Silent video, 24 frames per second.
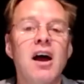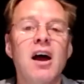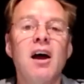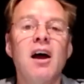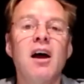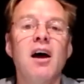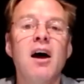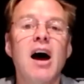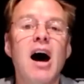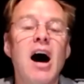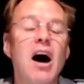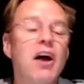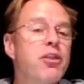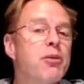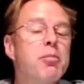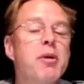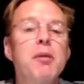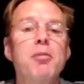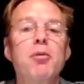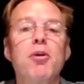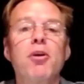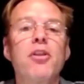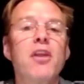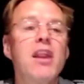Other people on the
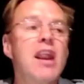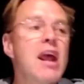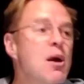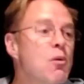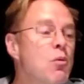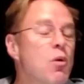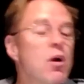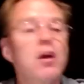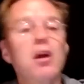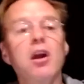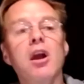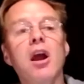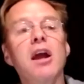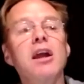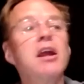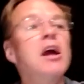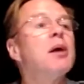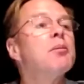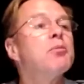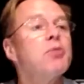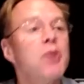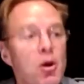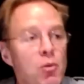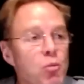network are going, yep, no,
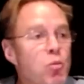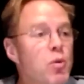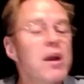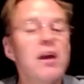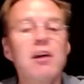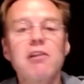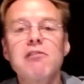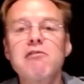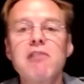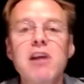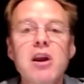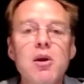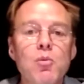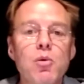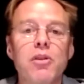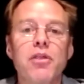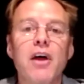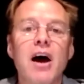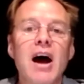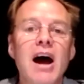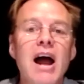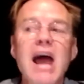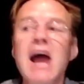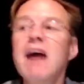we agree with that.
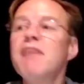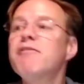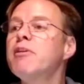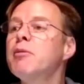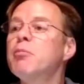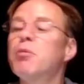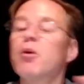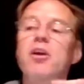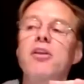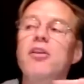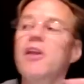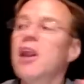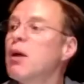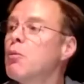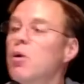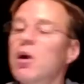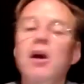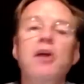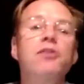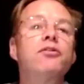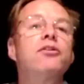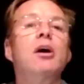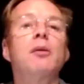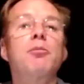Everybody in the network goes,
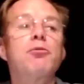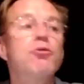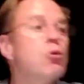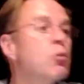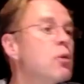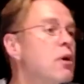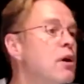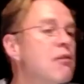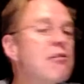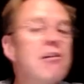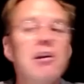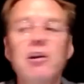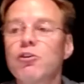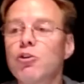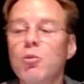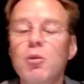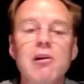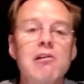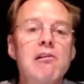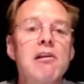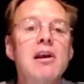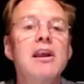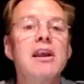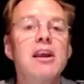yep, do we agree? Do we agree?
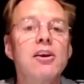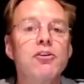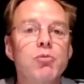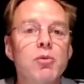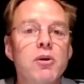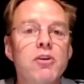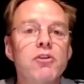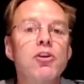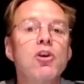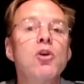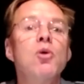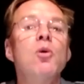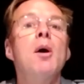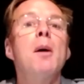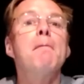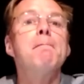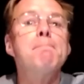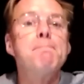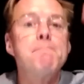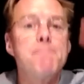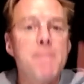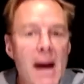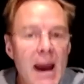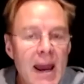Yes, we do.
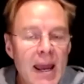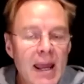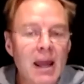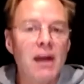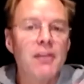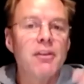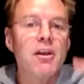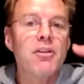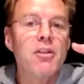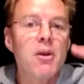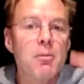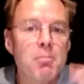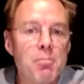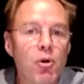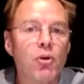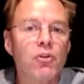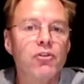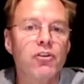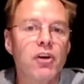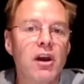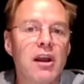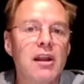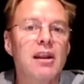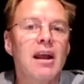Bang. And then the
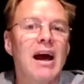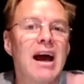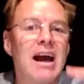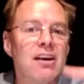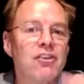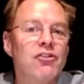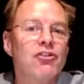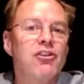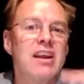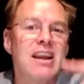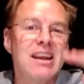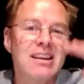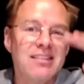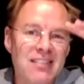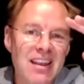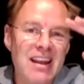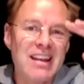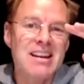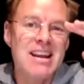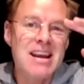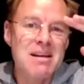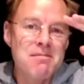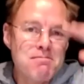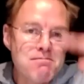blockchain actually is then
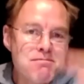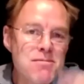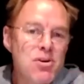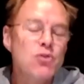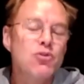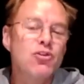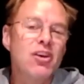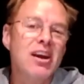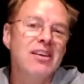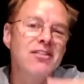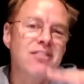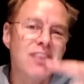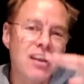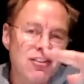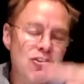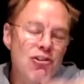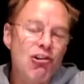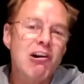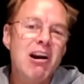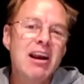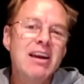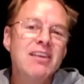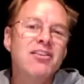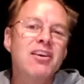immutable. It's
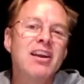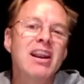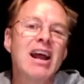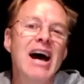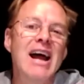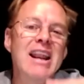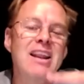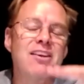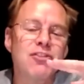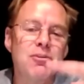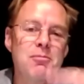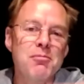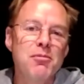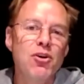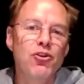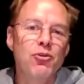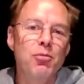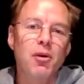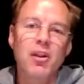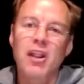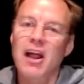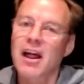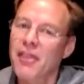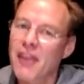created and it's immutable.
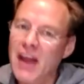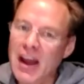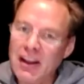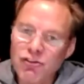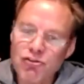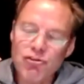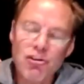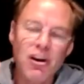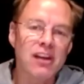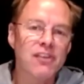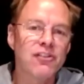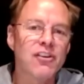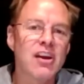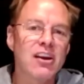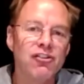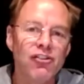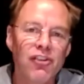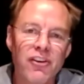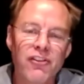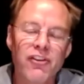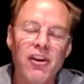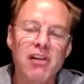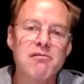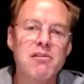And that transaction is then
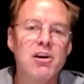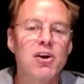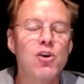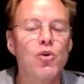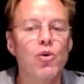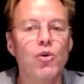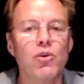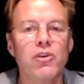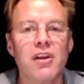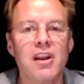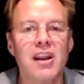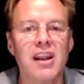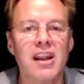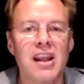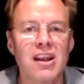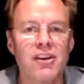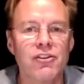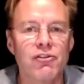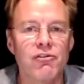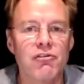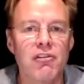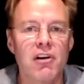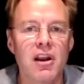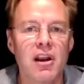recorded in history.